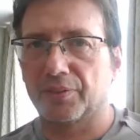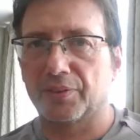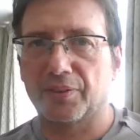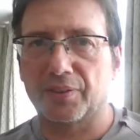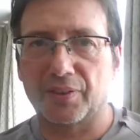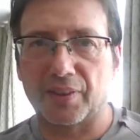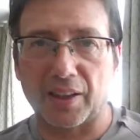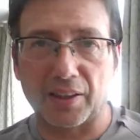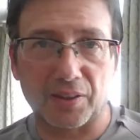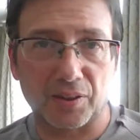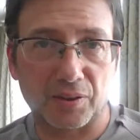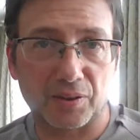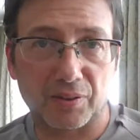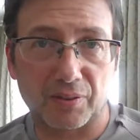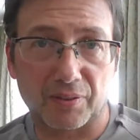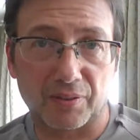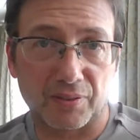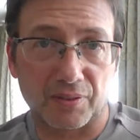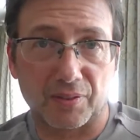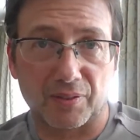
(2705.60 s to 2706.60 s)
that
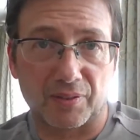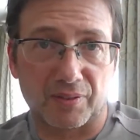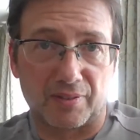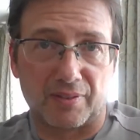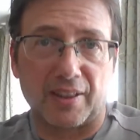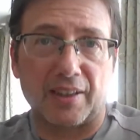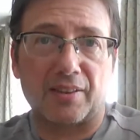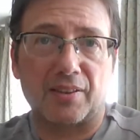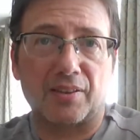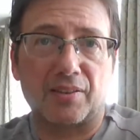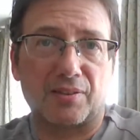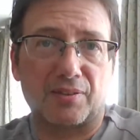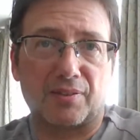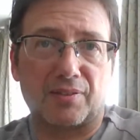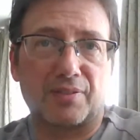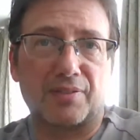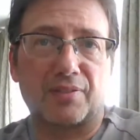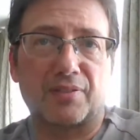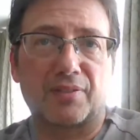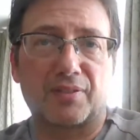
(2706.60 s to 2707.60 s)

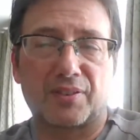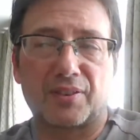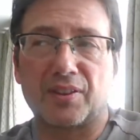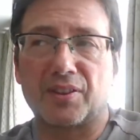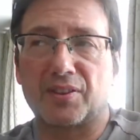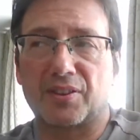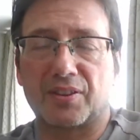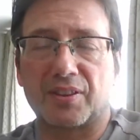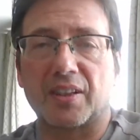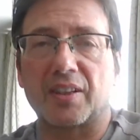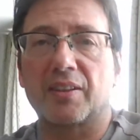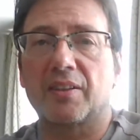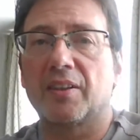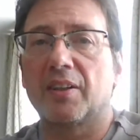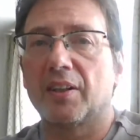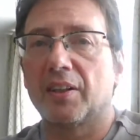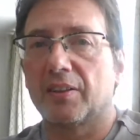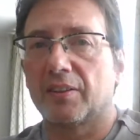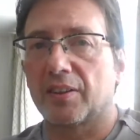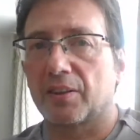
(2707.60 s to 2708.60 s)
is this
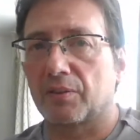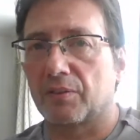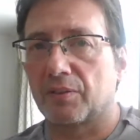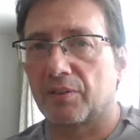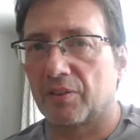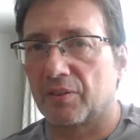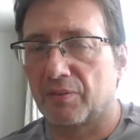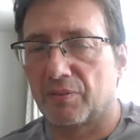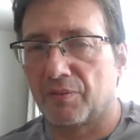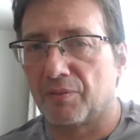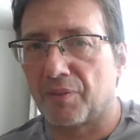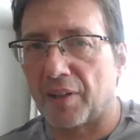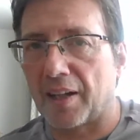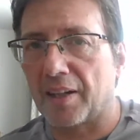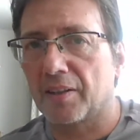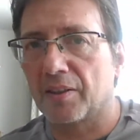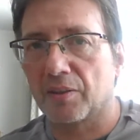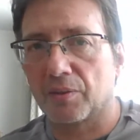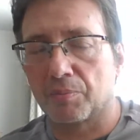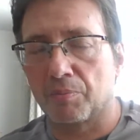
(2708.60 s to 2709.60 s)
thing that
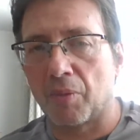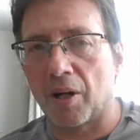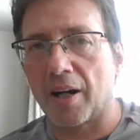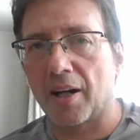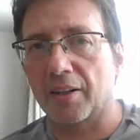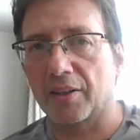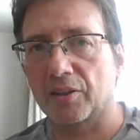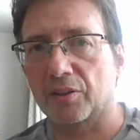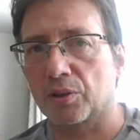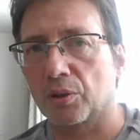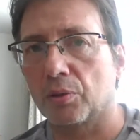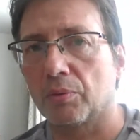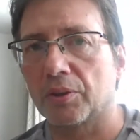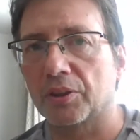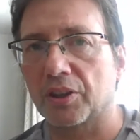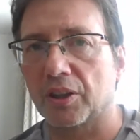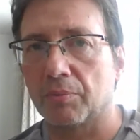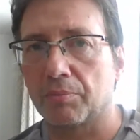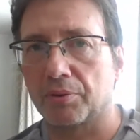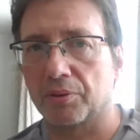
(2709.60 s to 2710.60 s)
why the market is
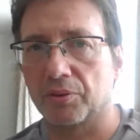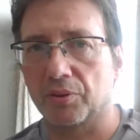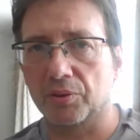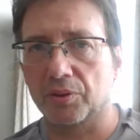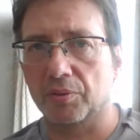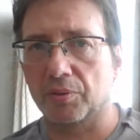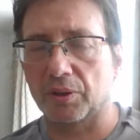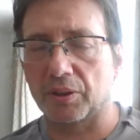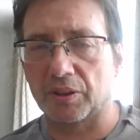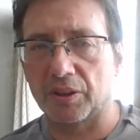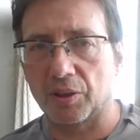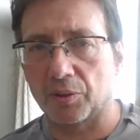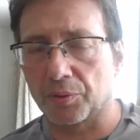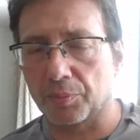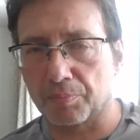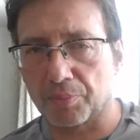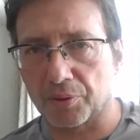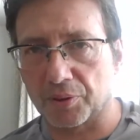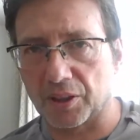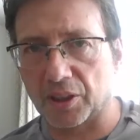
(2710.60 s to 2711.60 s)
always
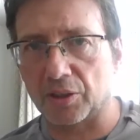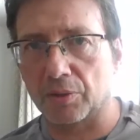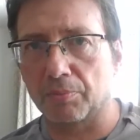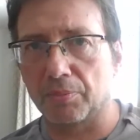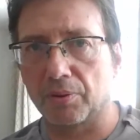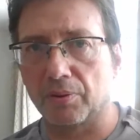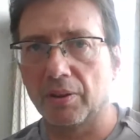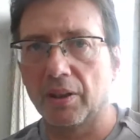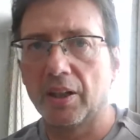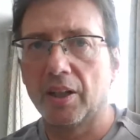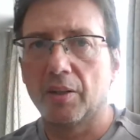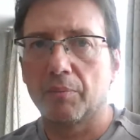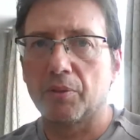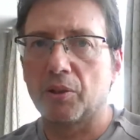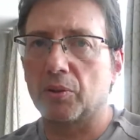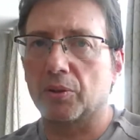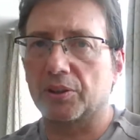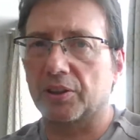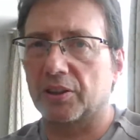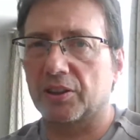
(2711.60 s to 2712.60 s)
not predictable,
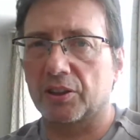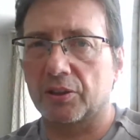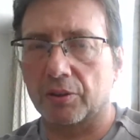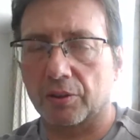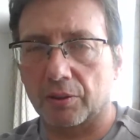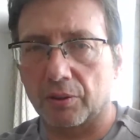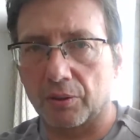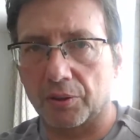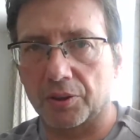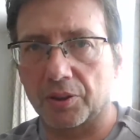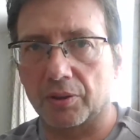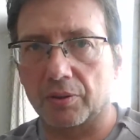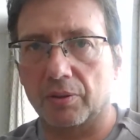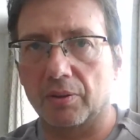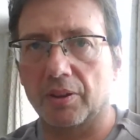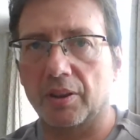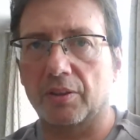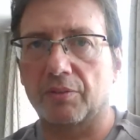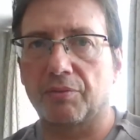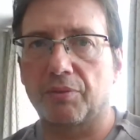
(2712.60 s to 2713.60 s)
because it is not
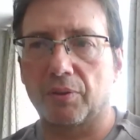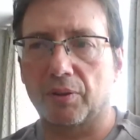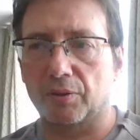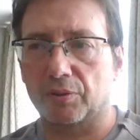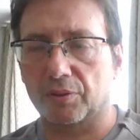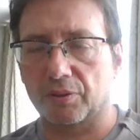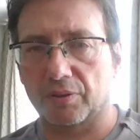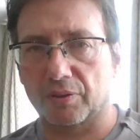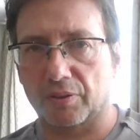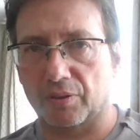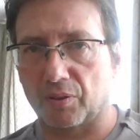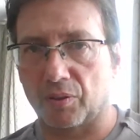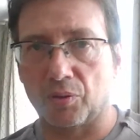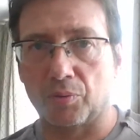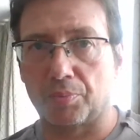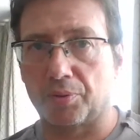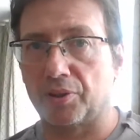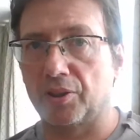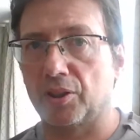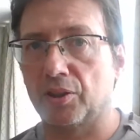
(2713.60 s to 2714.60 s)
logical. It follows the
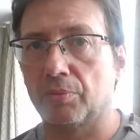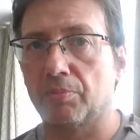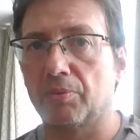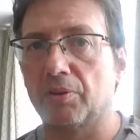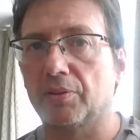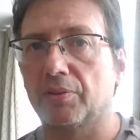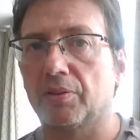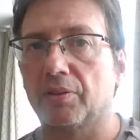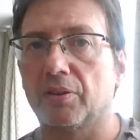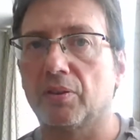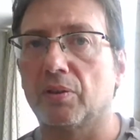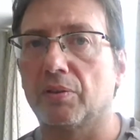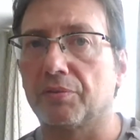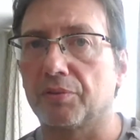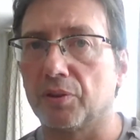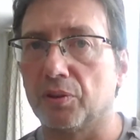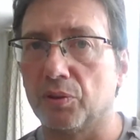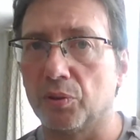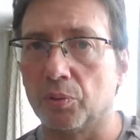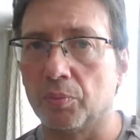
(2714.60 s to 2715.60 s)
unpredictability of
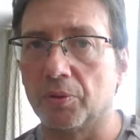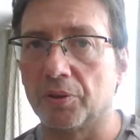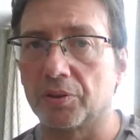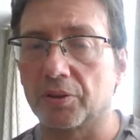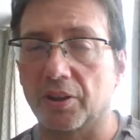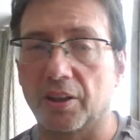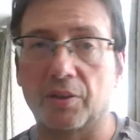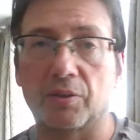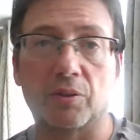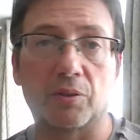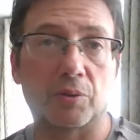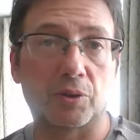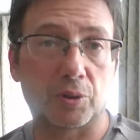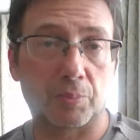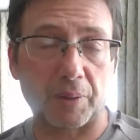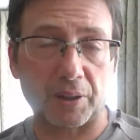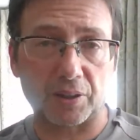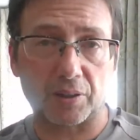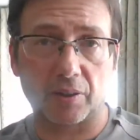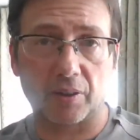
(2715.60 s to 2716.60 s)
the humans, and
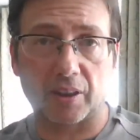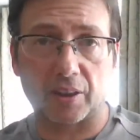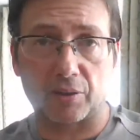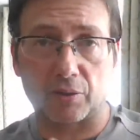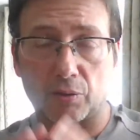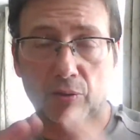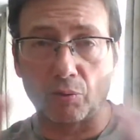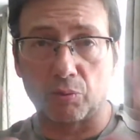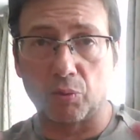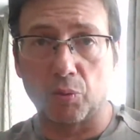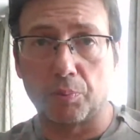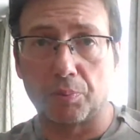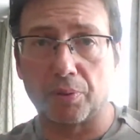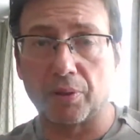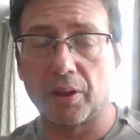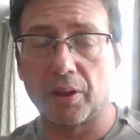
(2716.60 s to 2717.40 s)
especially at the group